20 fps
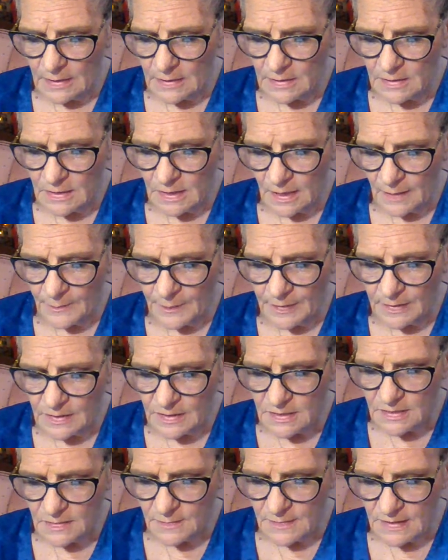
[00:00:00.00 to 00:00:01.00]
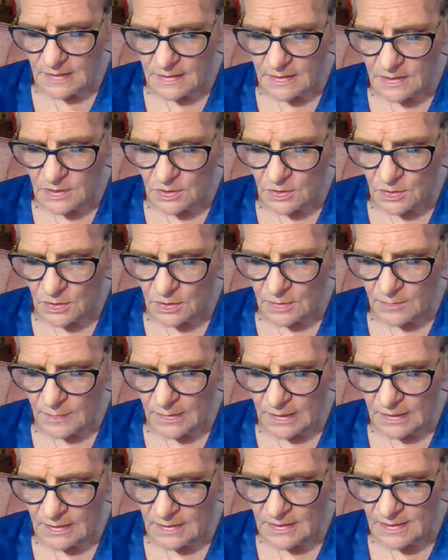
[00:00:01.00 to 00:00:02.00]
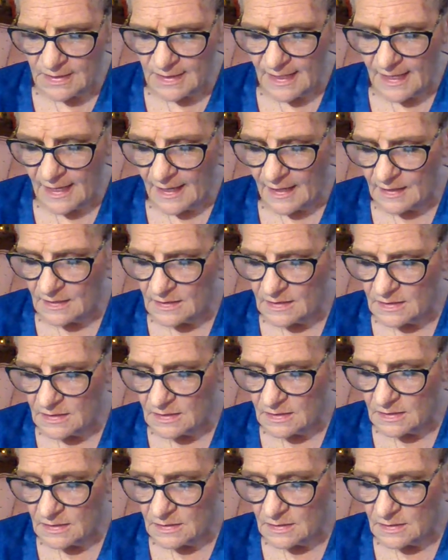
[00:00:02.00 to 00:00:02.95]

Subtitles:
and Tuppence mystery, but is that,